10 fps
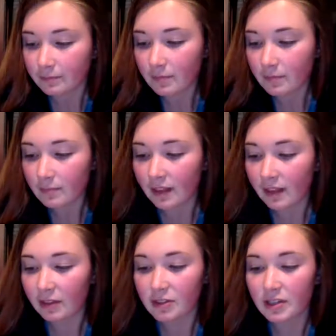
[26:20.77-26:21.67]
that
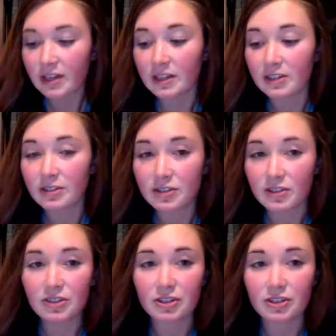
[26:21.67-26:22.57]
they're saying it's
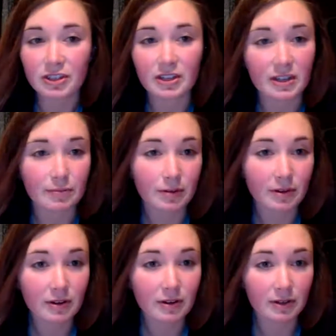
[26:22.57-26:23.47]
such a key
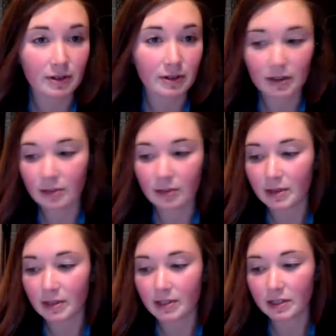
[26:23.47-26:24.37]
component when you're younger
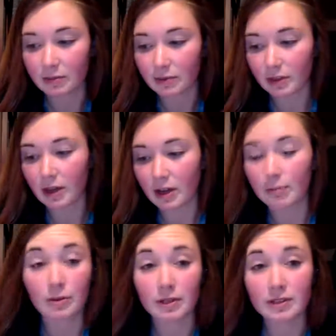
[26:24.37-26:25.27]
because it can really help
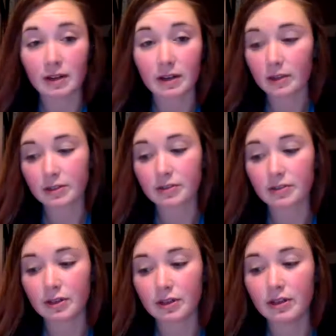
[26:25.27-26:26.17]
you excel as a
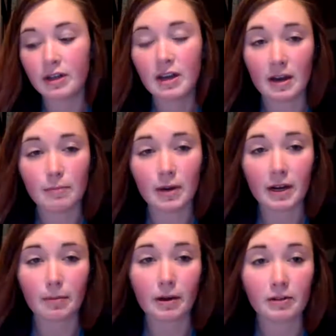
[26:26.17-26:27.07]
student and break
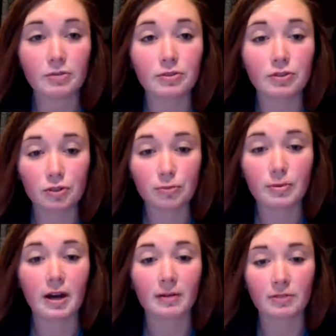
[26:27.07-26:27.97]
apart those super
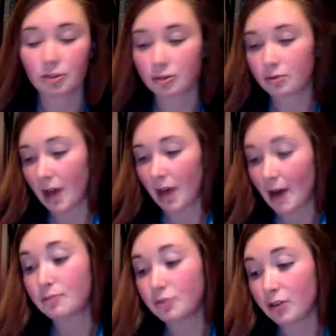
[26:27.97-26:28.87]

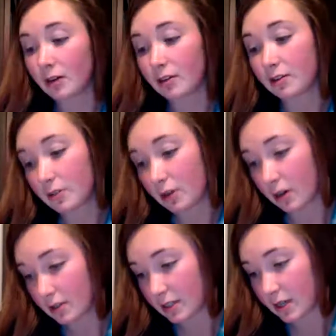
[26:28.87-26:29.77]
abstract
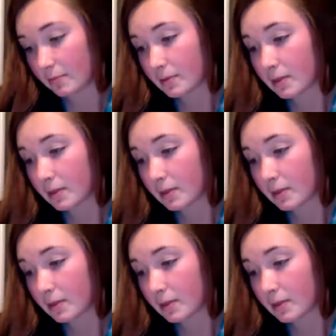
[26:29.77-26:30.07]
concepts.